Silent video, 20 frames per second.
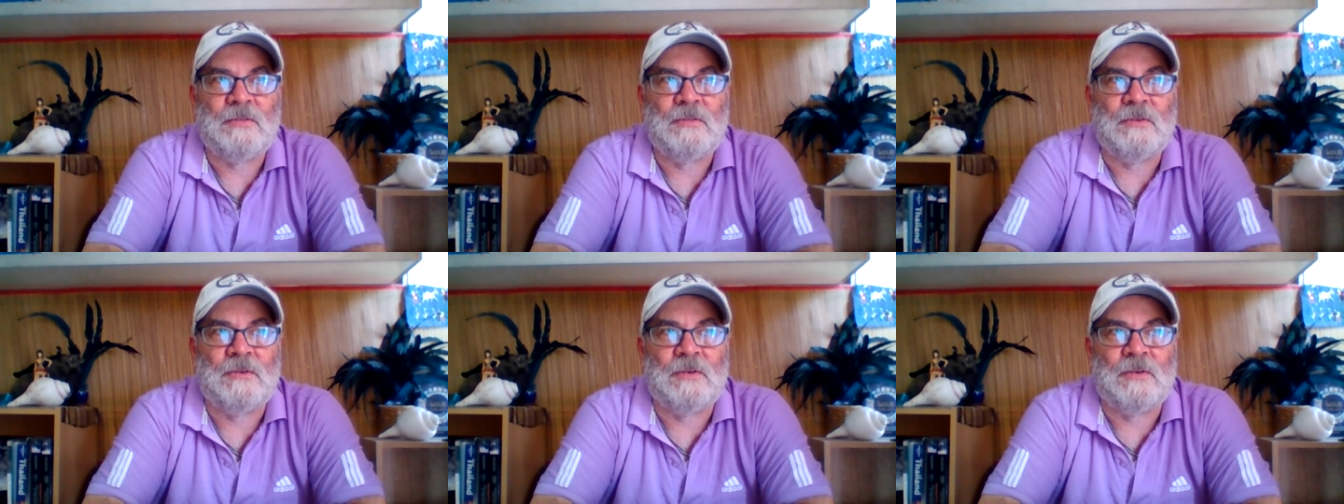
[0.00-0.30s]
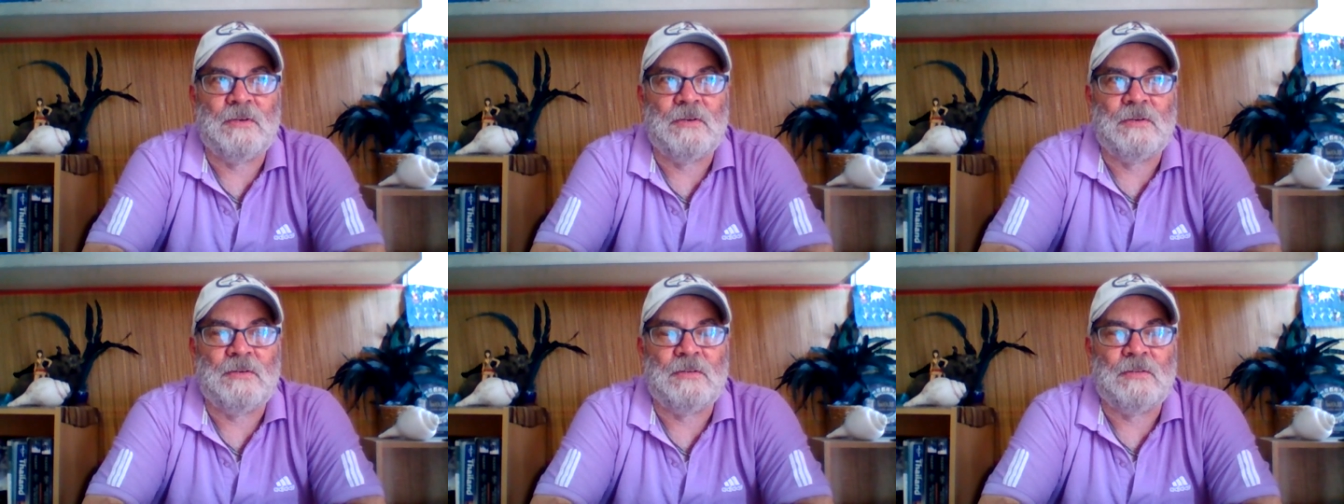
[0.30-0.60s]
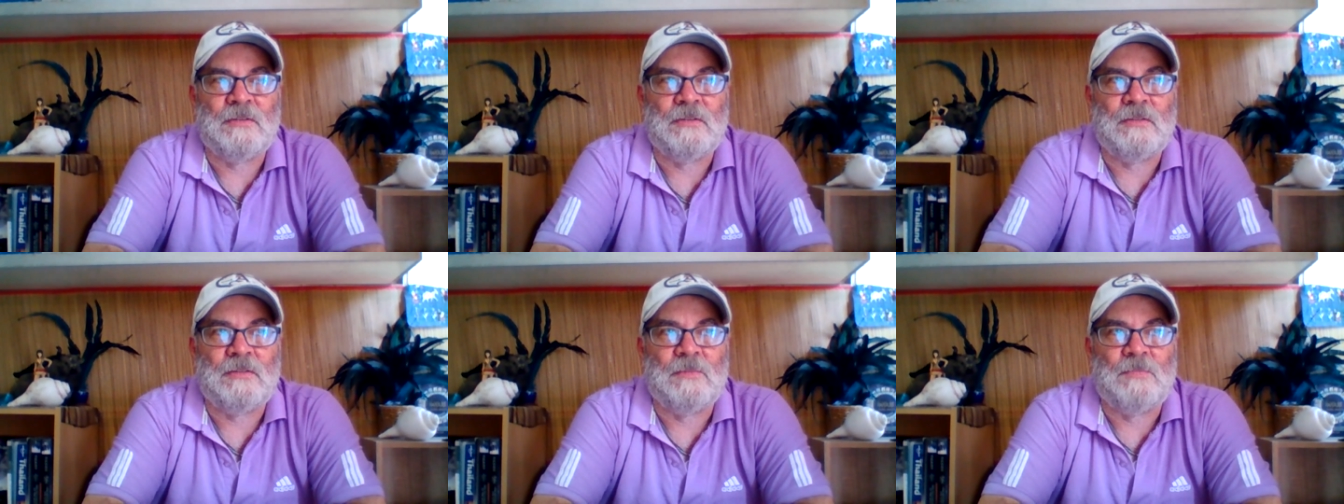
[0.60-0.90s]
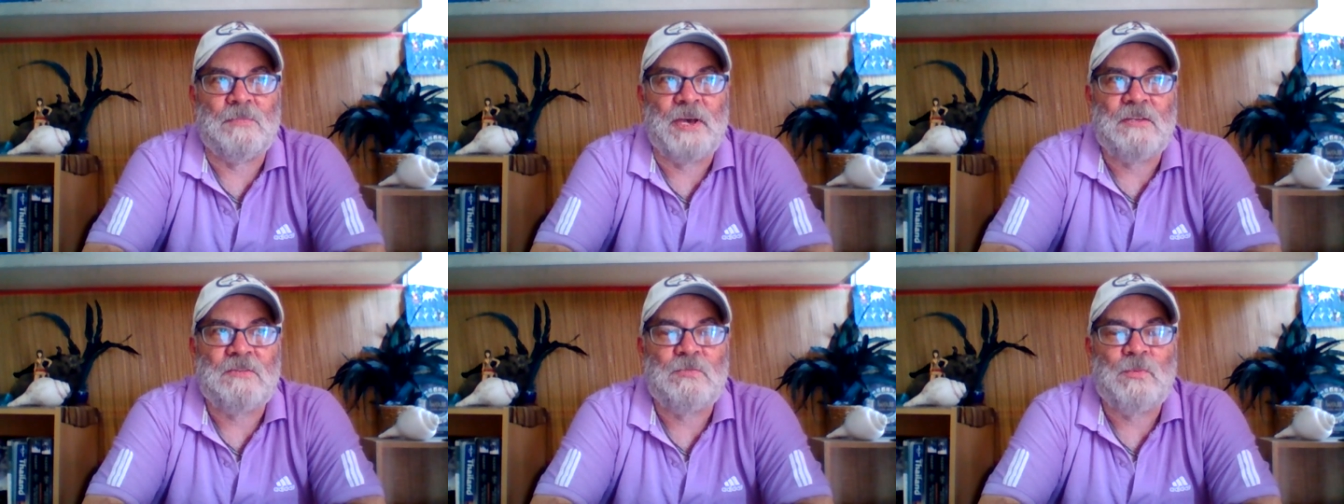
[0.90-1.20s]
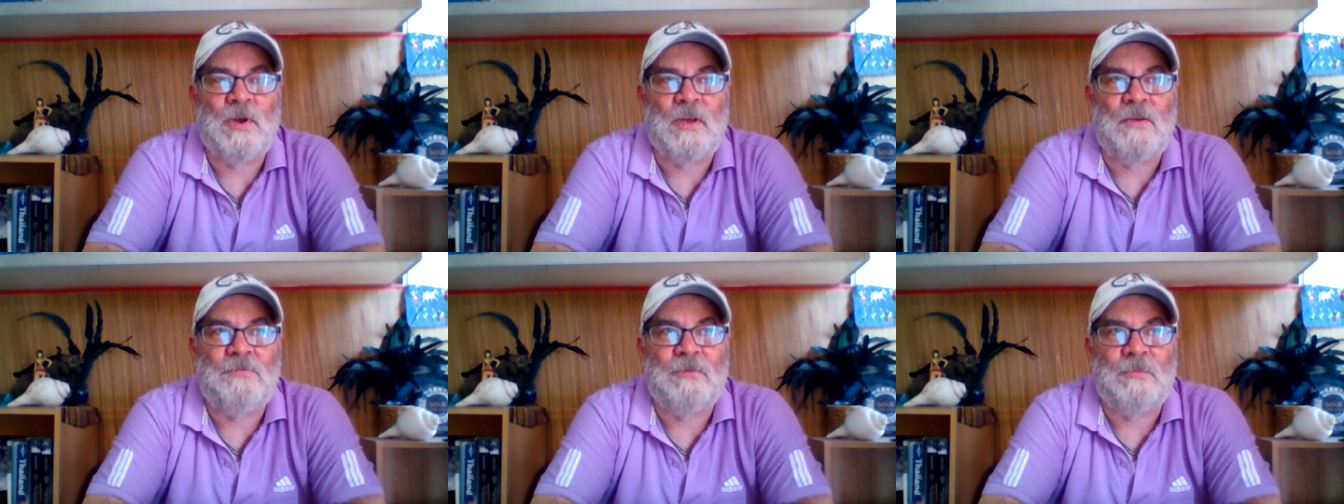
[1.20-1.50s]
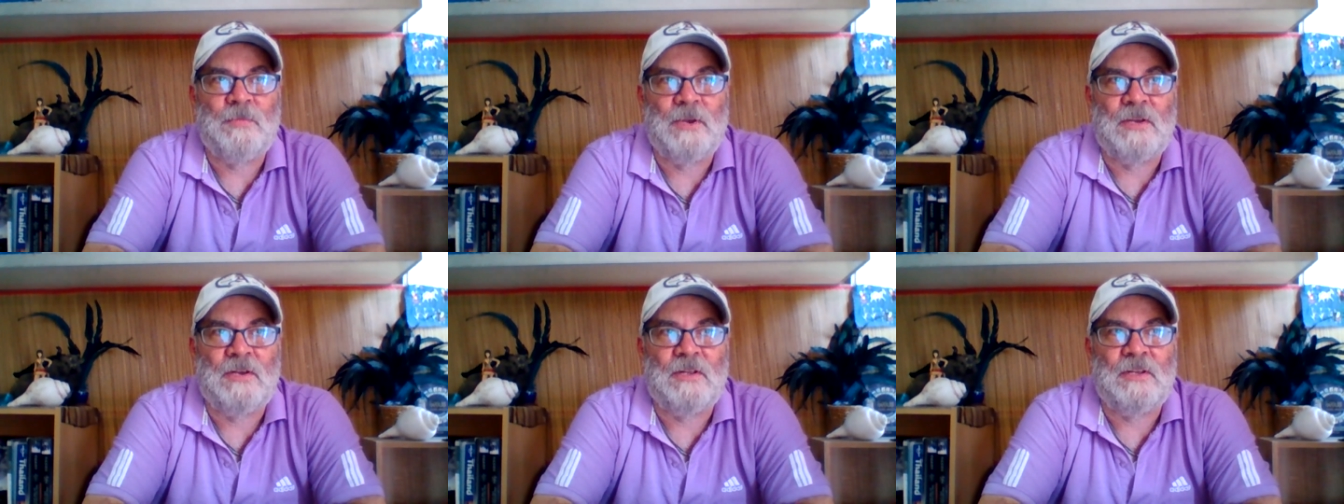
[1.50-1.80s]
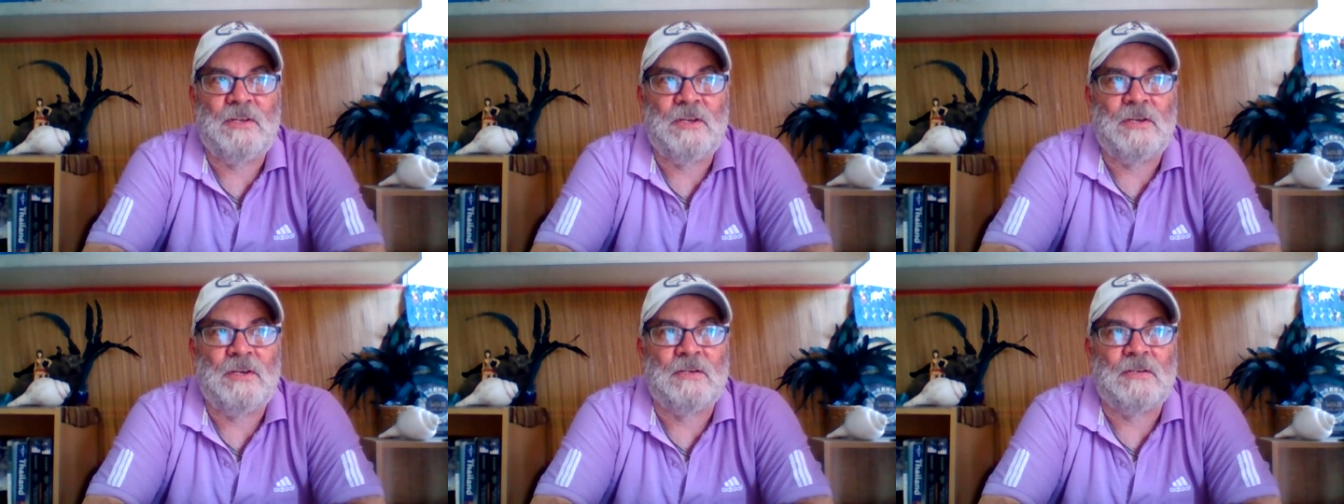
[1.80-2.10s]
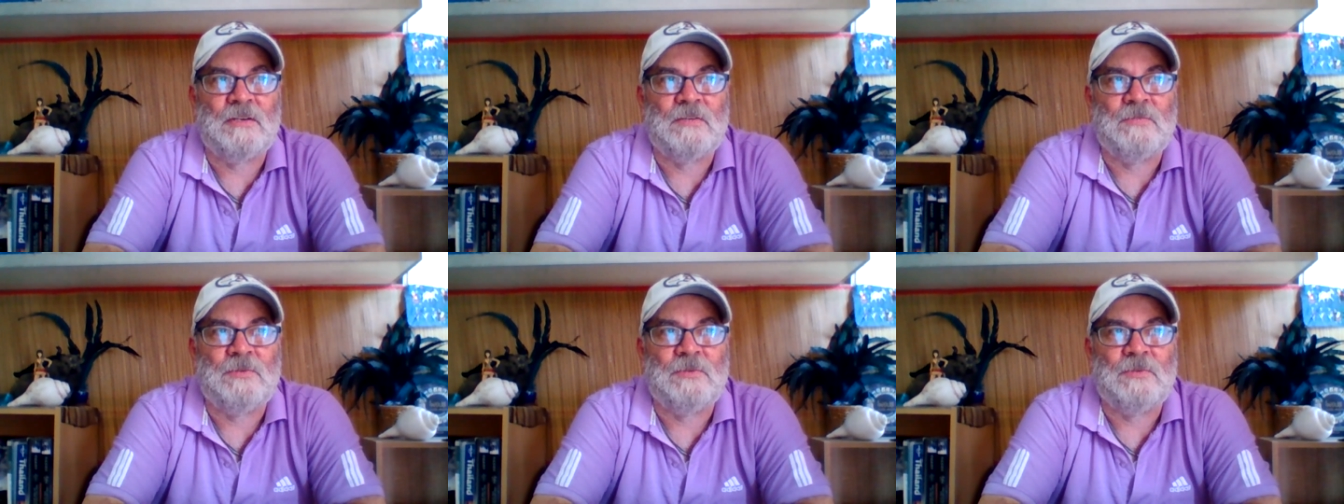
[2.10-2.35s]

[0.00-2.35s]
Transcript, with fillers: the the best way for me to get